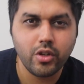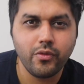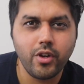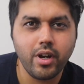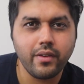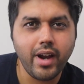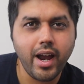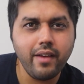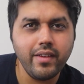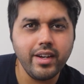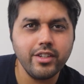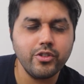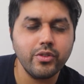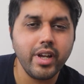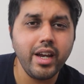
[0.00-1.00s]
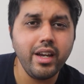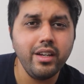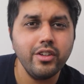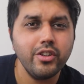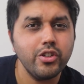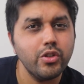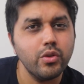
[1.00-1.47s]
if you're arriving
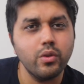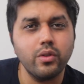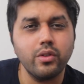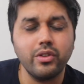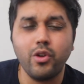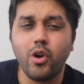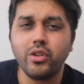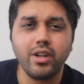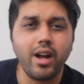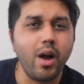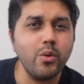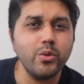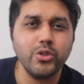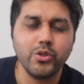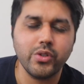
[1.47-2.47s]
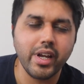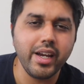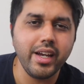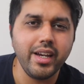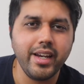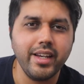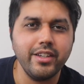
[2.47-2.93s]
today, you will not count
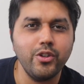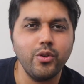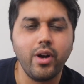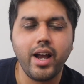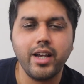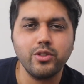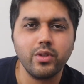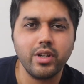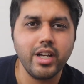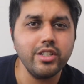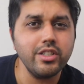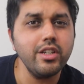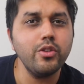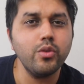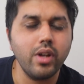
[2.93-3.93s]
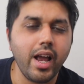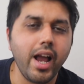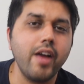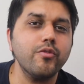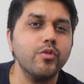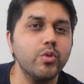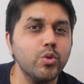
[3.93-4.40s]
today in your isolation. You'll
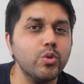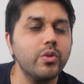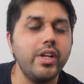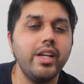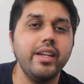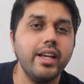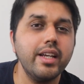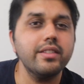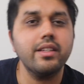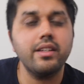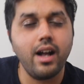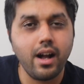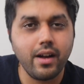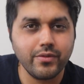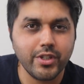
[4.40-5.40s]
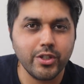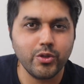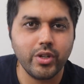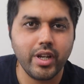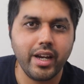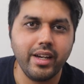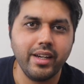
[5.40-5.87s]
have to do 3 days after
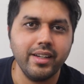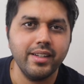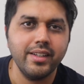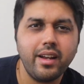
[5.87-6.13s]
today.